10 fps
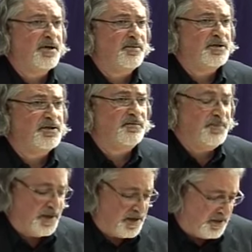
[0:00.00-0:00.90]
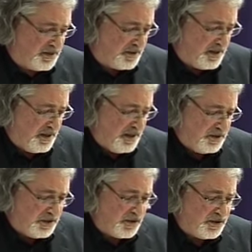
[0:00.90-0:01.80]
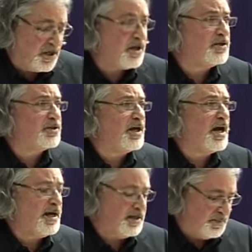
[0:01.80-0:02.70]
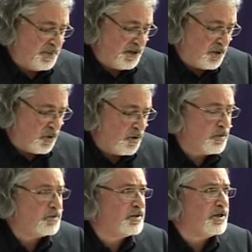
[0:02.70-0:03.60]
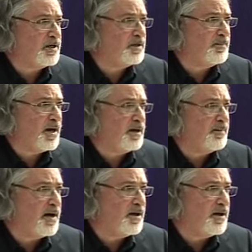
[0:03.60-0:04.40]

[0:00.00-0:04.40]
moment of birth, sociology has been haunted by